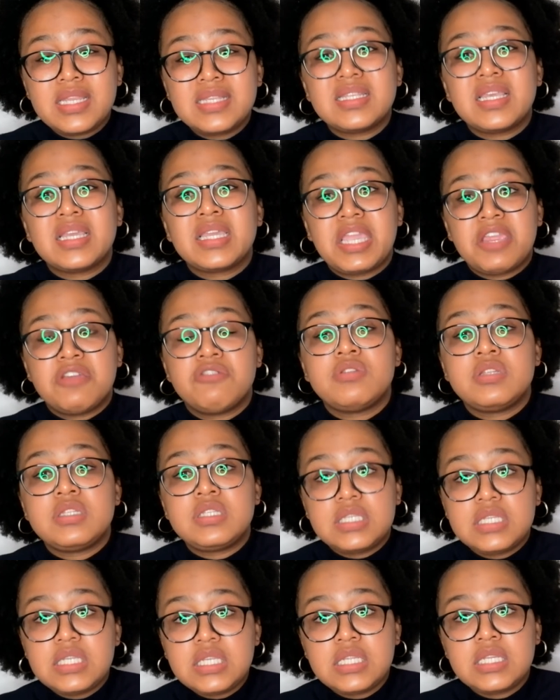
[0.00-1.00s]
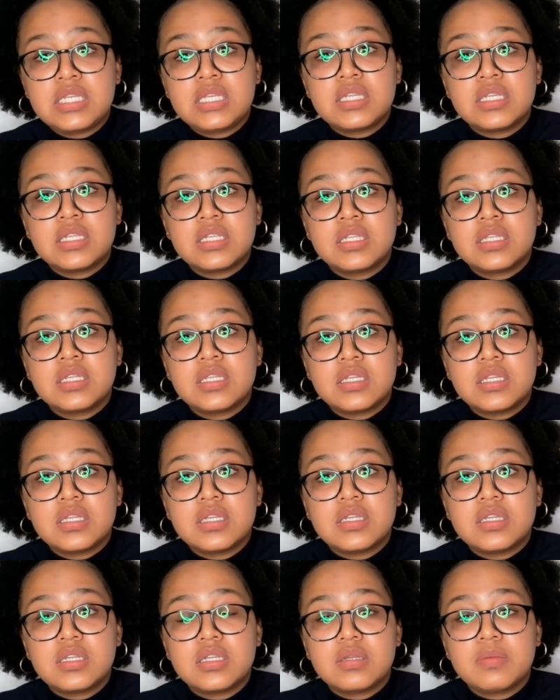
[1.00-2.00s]
is a guaranteed
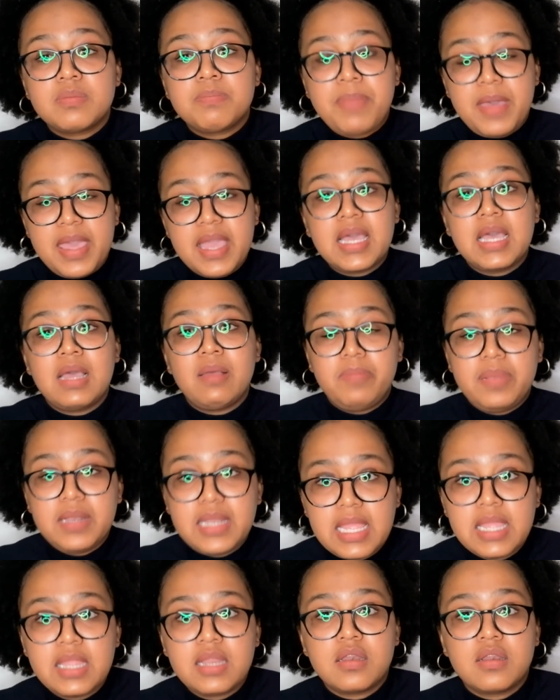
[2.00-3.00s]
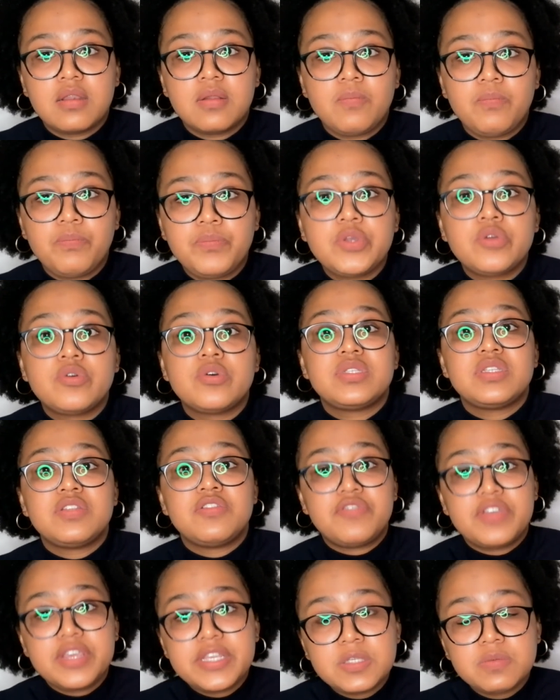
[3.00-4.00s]
backup plan, because
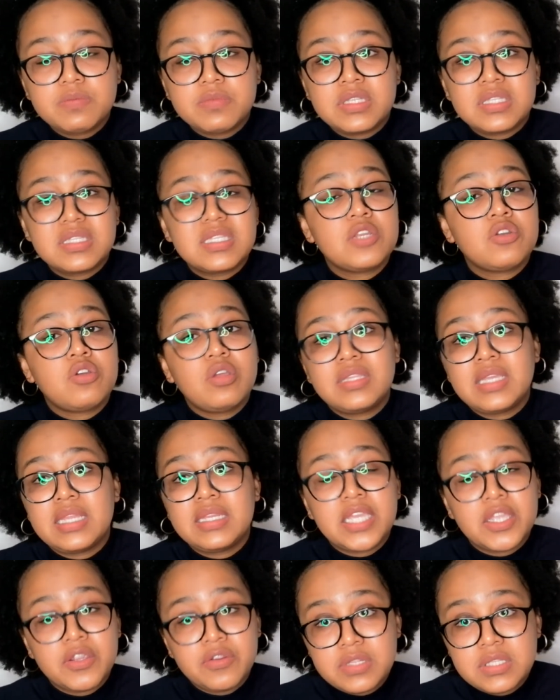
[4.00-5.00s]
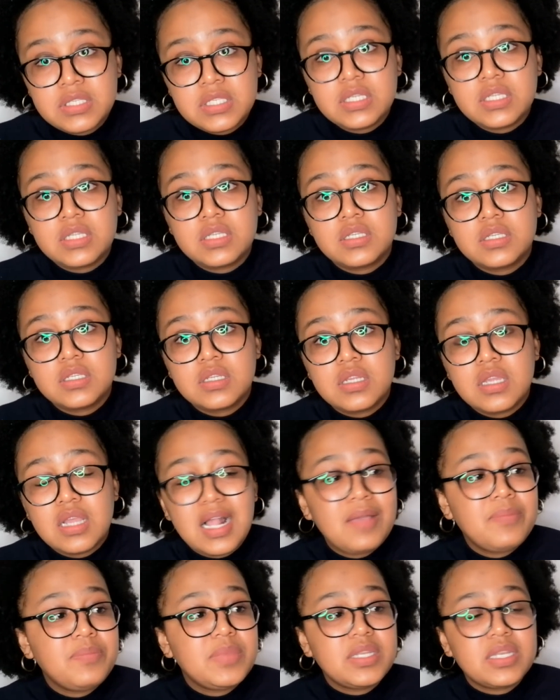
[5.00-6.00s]
investments, they're not that guaranteed.
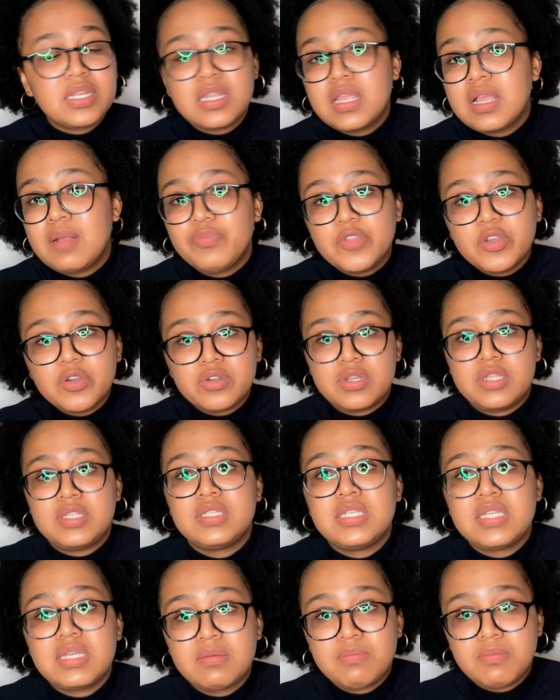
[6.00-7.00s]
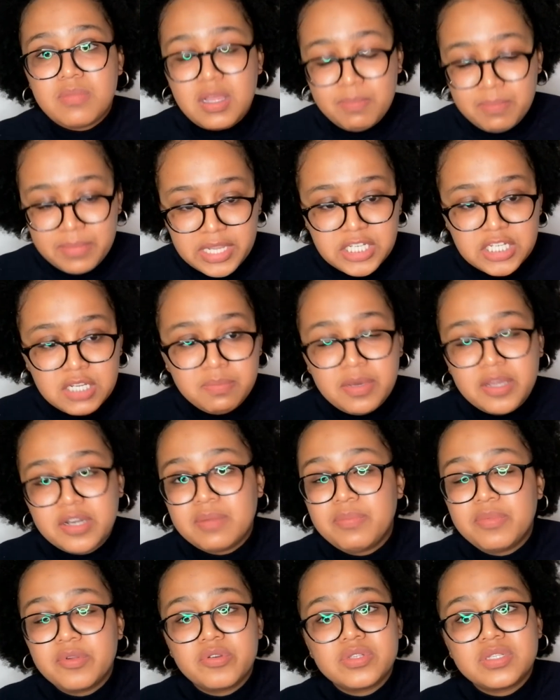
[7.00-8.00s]
I mean, I'm not gonna say much about
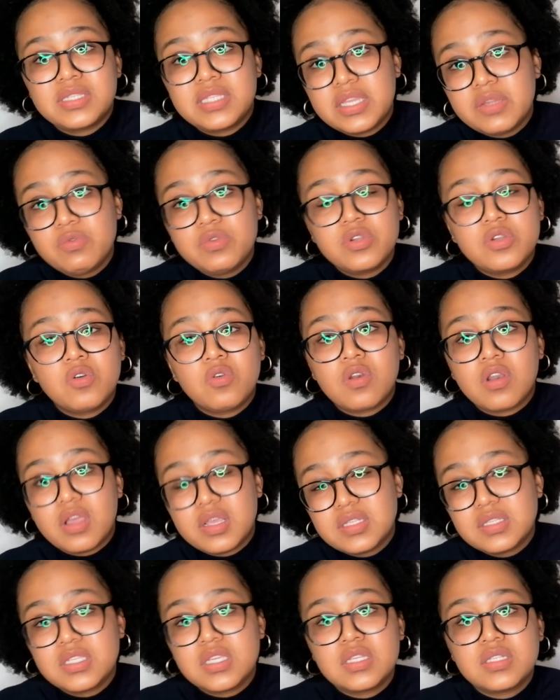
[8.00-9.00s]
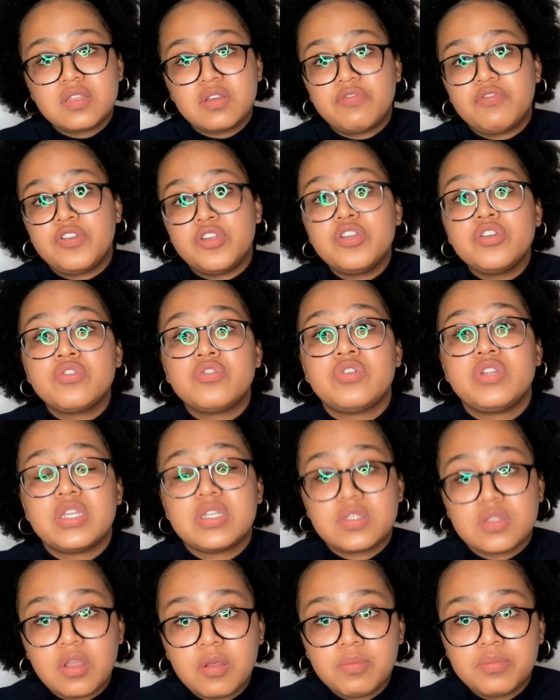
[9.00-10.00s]
it because there we go. Last year is a very good
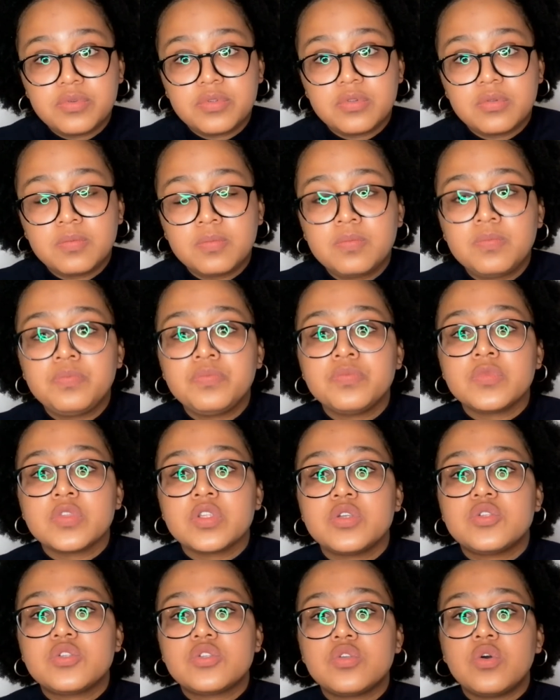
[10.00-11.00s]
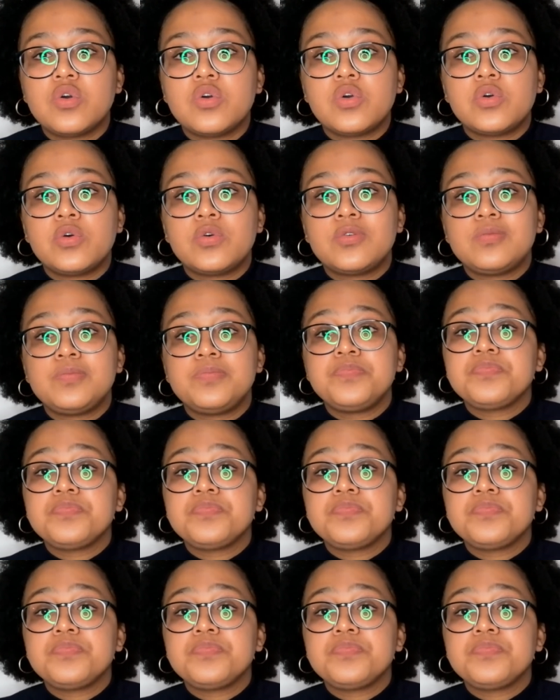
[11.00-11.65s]
example. So